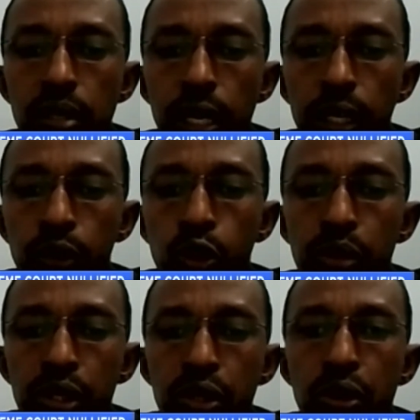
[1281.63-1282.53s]
could be
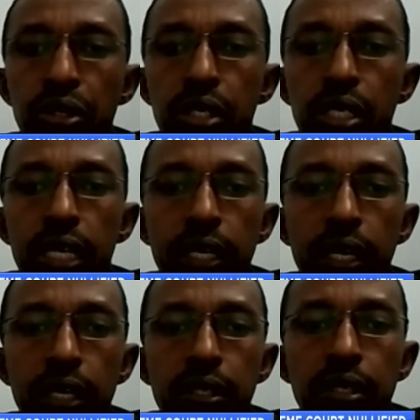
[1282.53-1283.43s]
reconsidered and
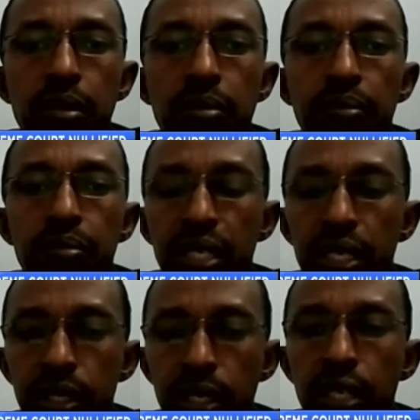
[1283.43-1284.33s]
be
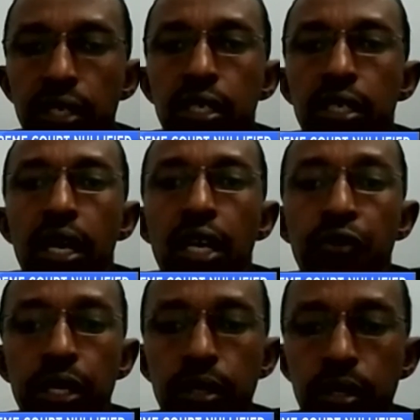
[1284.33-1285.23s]
getting
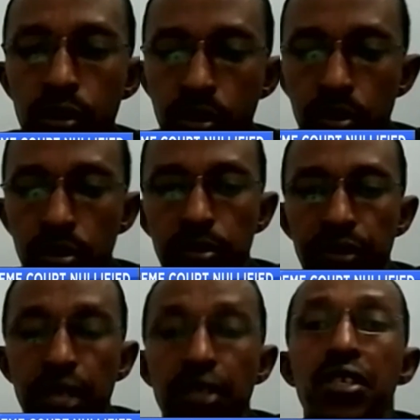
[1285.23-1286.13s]
addressed to the
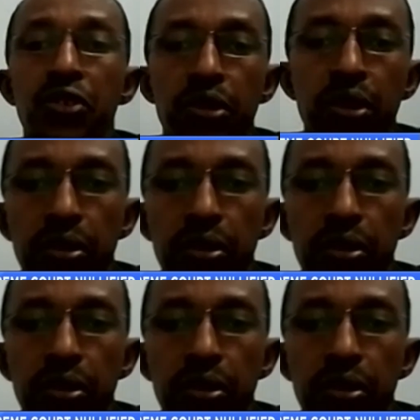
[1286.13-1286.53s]
needs of